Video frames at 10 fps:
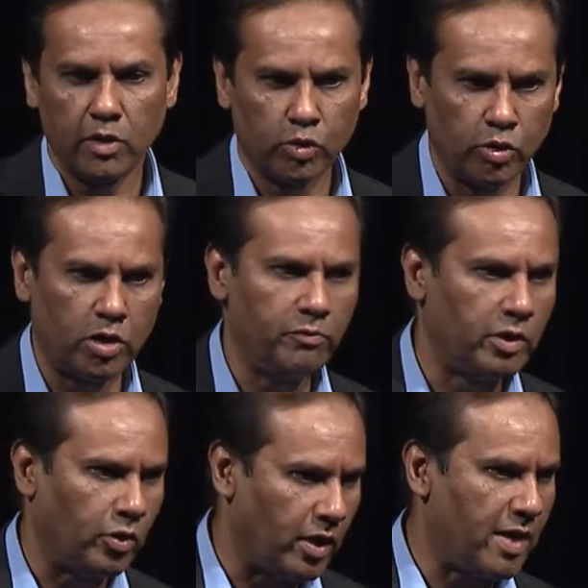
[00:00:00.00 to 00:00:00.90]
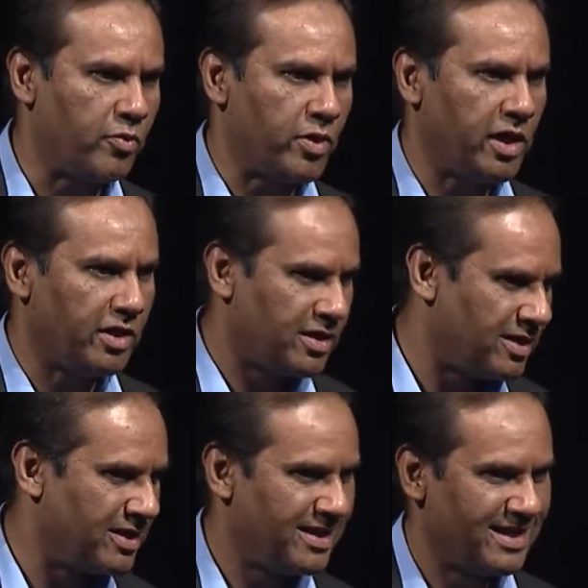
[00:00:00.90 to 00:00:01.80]
Third, we collaborate
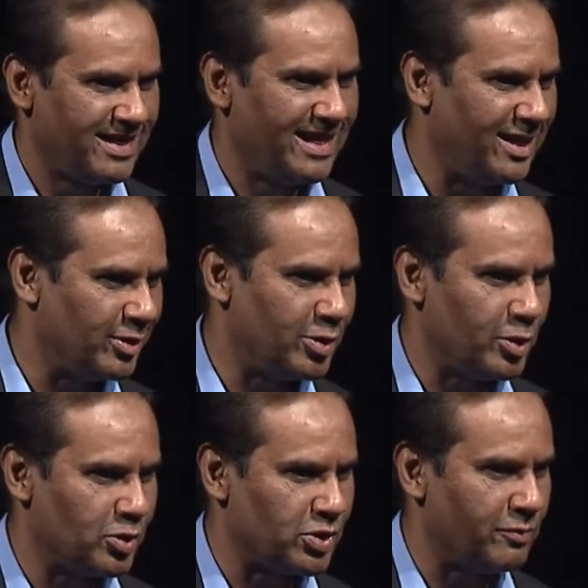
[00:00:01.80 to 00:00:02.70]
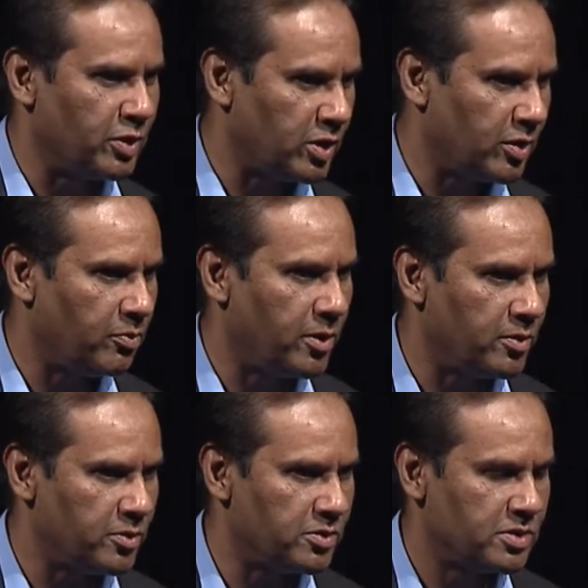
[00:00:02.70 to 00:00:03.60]
in this industry with other
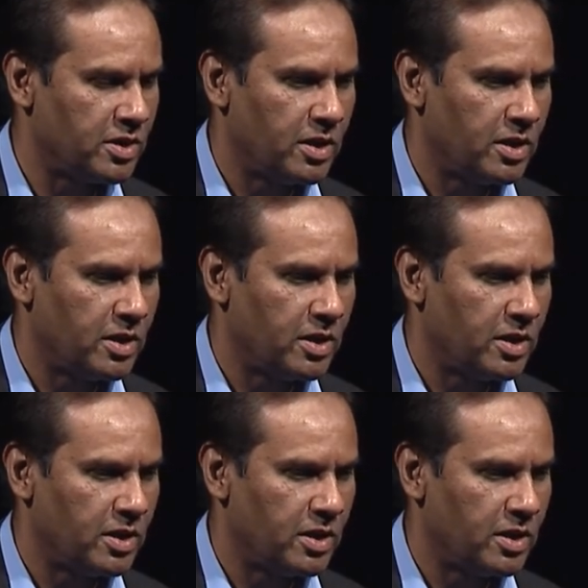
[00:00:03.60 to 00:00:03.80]
partners.